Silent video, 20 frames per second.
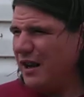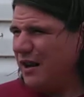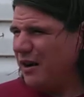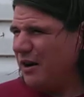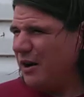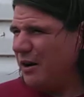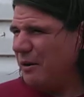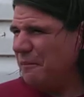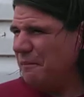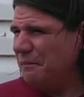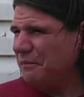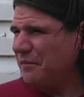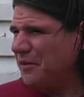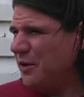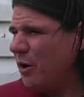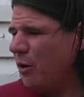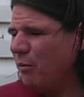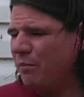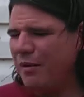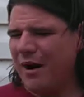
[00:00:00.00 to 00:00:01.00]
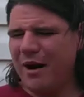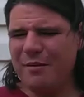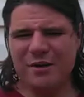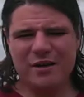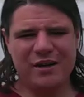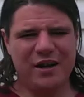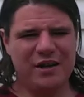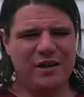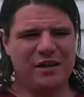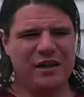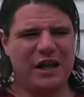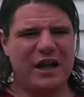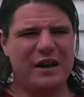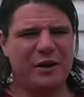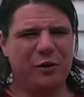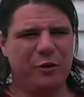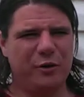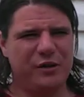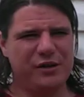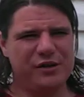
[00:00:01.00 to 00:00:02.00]
Obama got a lot
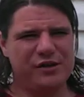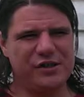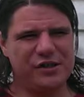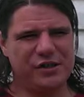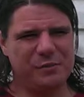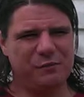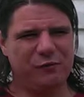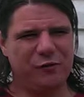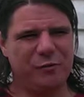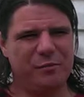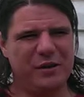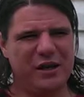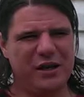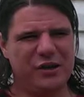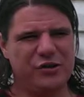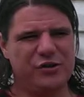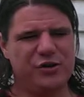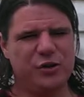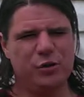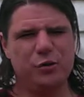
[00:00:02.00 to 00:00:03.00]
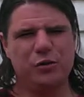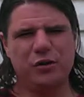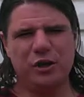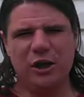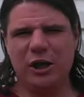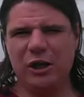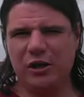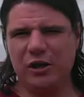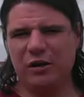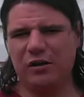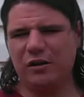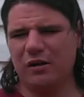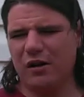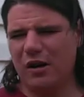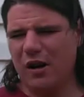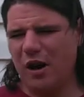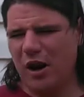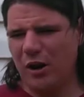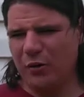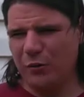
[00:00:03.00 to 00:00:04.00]
of criticism for being too lenient
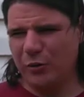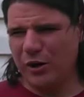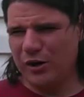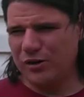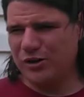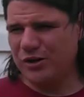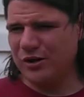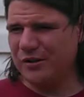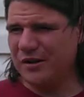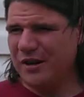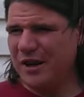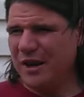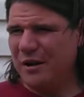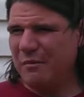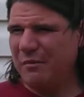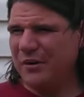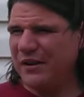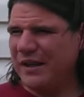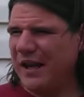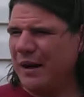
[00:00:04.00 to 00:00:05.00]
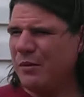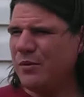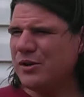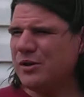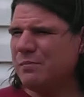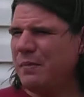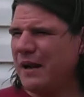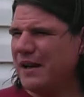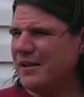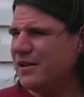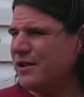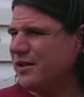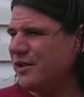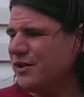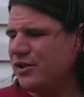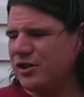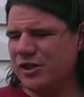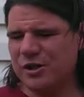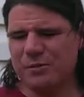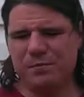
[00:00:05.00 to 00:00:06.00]
on Russia, but that was
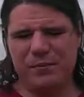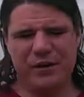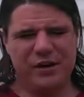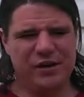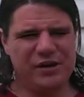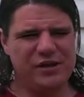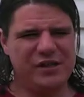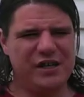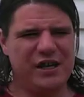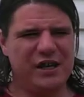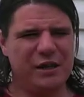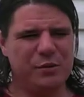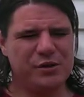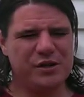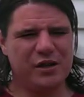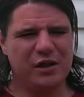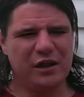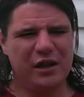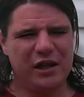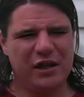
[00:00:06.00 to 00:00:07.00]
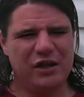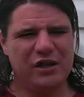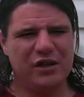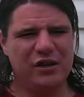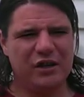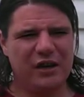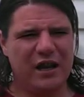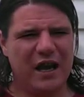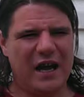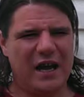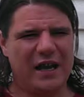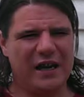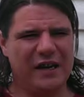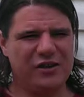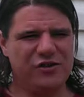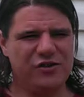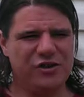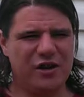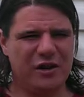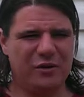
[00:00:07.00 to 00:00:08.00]
basically just because he was a lenient guy
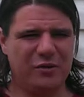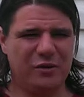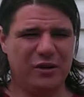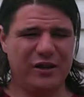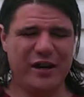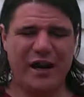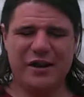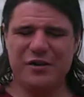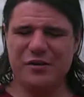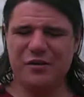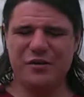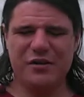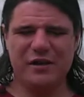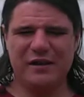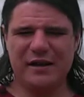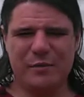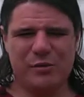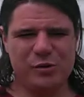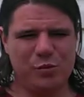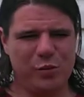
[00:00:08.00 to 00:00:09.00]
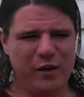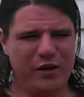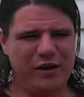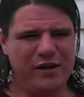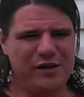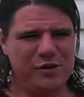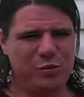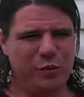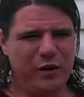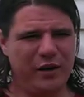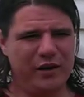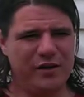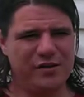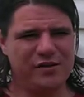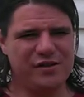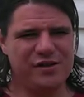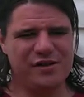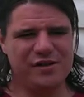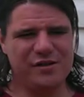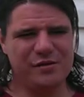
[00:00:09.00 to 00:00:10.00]
in general, and I do think that was one of his
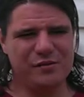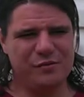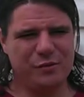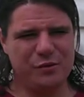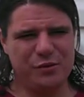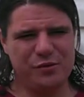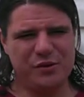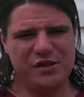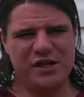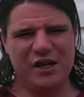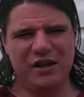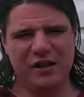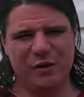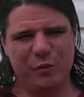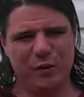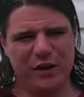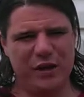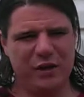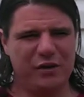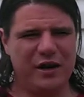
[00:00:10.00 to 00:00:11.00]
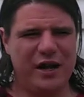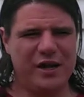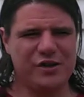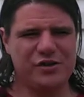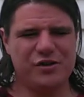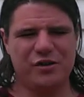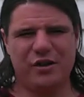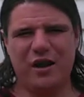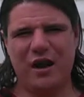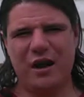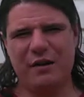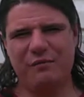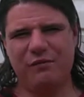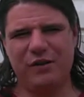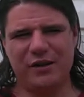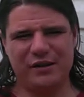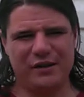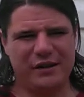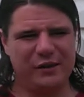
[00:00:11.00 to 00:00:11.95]
weaknesses, was dealing with international conflict.